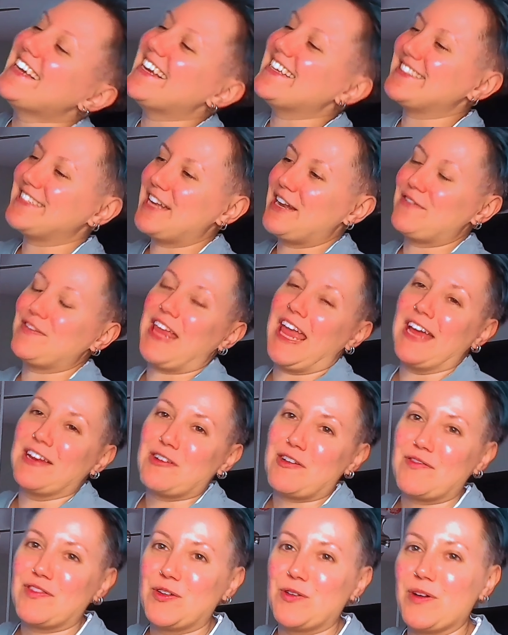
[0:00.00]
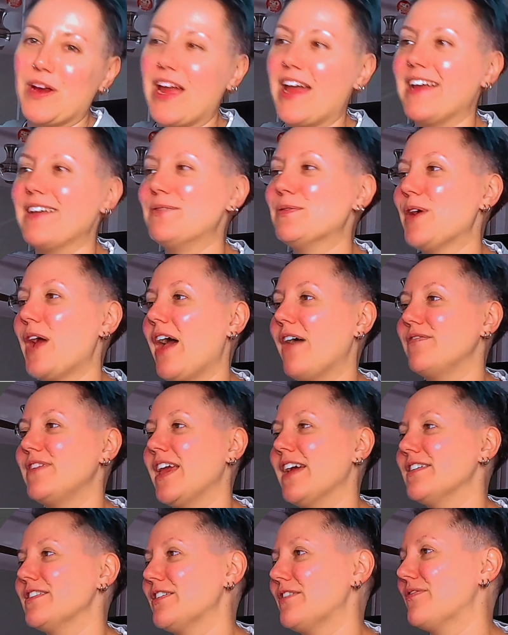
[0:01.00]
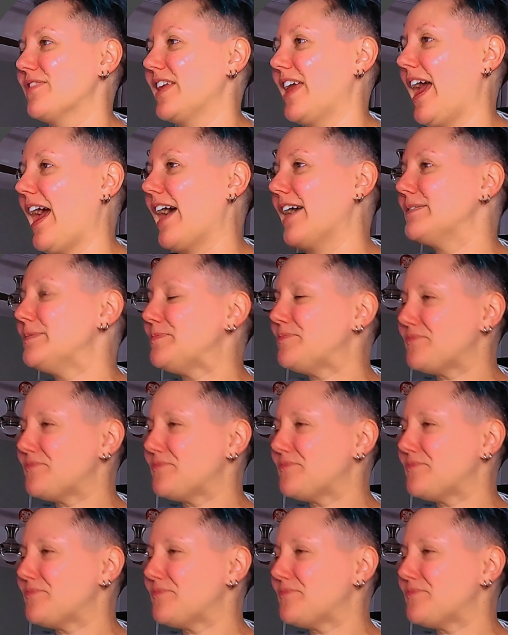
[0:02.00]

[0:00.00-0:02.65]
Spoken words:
instead of Gandalf the Grey. We'll have Gandalf the cat.